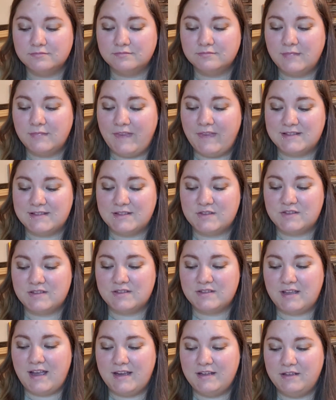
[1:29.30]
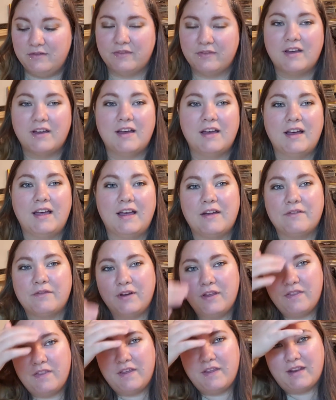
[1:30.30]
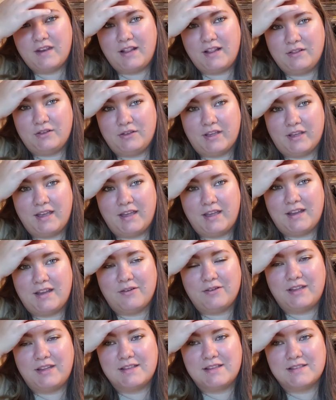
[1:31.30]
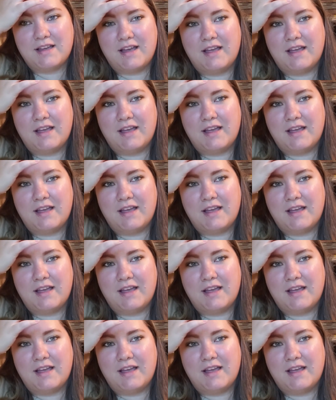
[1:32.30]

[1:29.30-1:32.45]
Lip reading: And that's kind of everything that I look at nowadays.